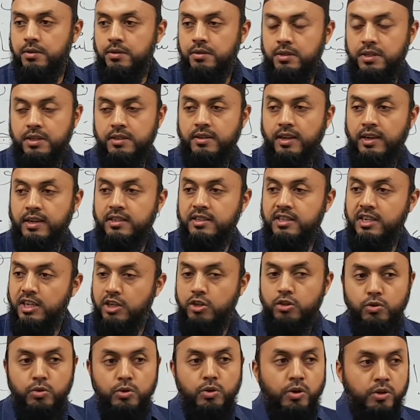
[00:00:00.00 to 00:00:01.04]
She's saying,
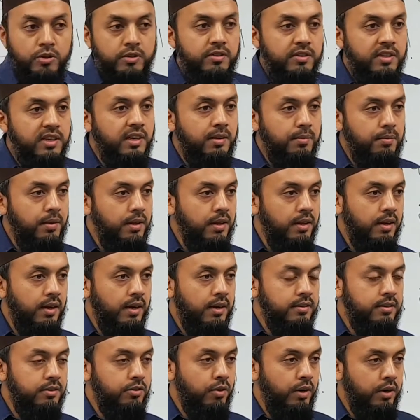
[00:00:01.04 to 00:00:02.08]
"Did you consider me?"
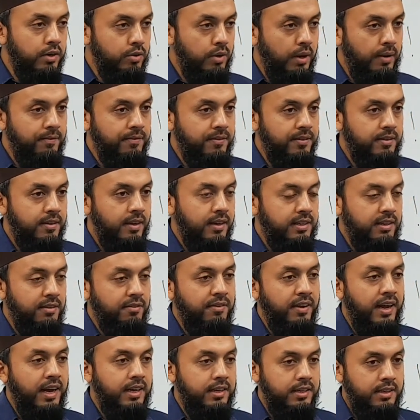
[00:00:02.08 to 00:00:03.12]
I try to emphasize the
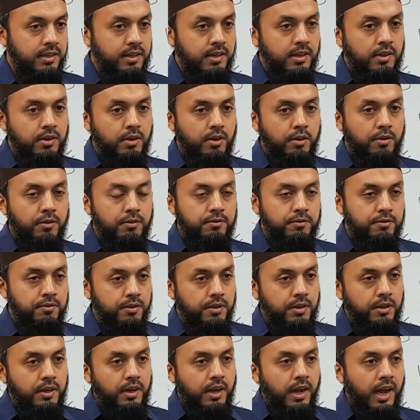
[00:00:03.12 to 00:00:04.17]
fact of
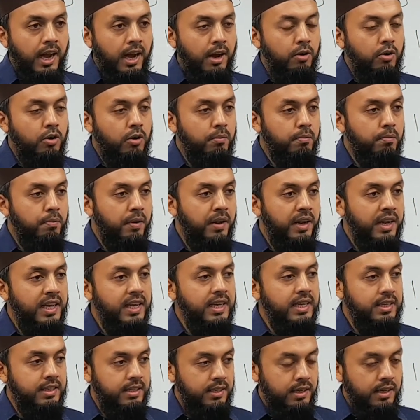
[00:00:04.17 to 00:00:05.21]
how
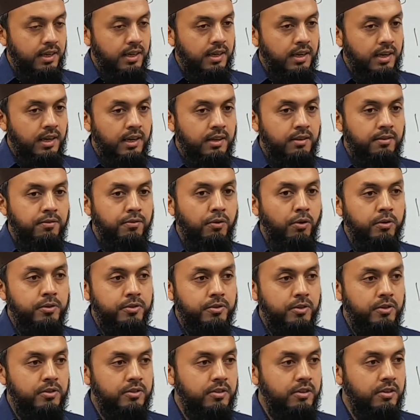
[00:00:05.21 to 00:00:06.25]
complete his
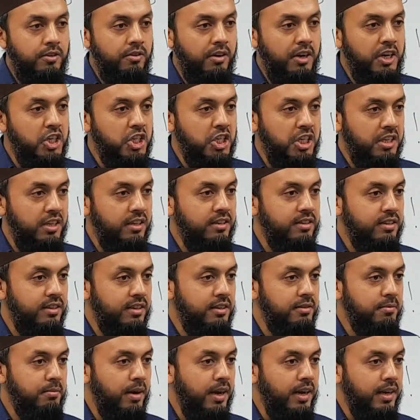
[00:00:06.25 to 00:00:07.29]
false consideration is in
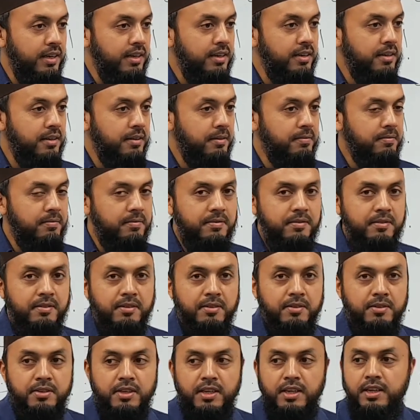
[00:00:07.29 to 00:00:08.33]
his mind.
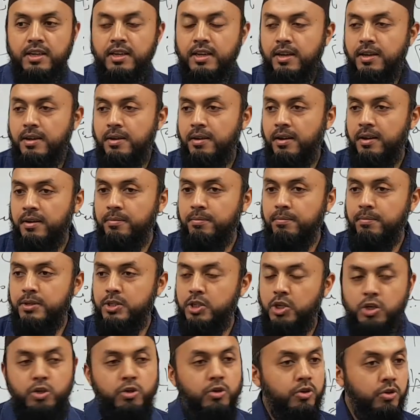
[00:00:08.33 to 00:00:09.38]
You see? But
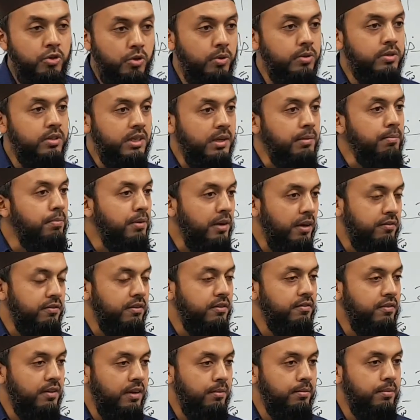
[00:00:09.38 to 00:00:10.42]
she could use an
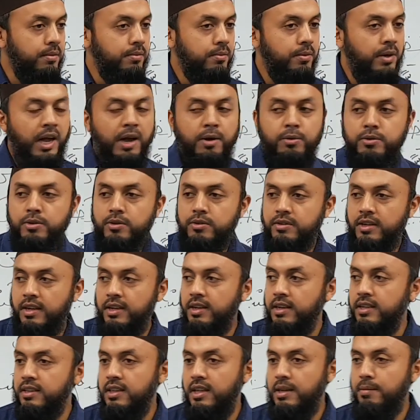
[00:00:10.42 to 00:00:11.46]
imperfect verb. Well, how would you
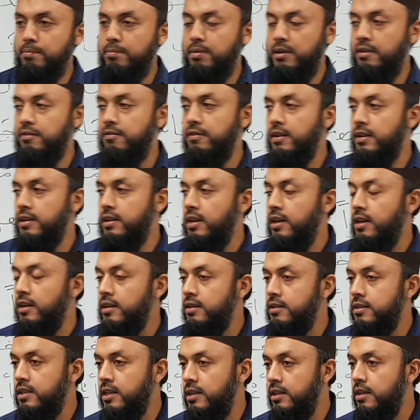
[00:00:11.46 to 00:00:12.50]
say in the imperfect? Yeah.
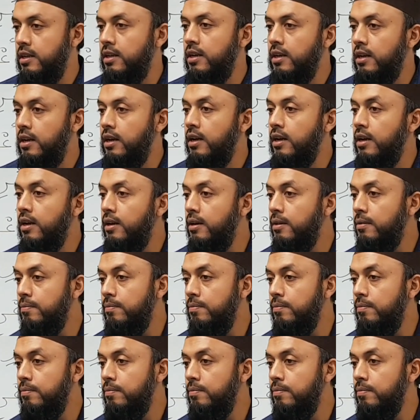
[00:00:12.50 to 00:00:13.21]
Huh?